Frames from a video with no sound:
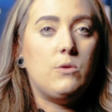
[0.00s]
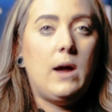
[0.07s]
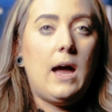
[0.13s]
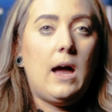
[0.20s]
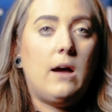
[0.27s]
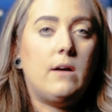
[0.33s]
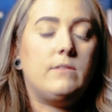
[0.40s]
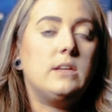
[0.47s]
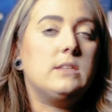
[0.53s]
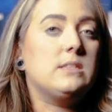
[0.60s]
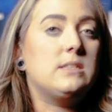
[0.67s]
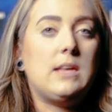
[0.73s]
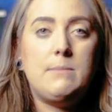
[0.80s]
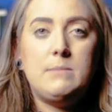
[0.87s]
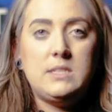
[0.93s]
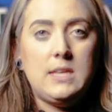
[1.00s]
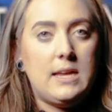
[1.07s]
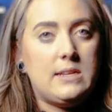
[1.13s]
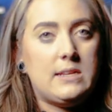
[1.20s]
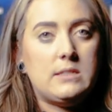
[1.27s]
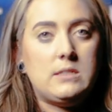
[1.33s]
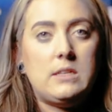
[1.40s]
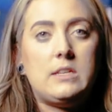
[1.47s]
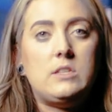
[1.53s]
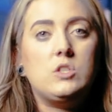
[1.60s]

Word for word: you have simultaneously.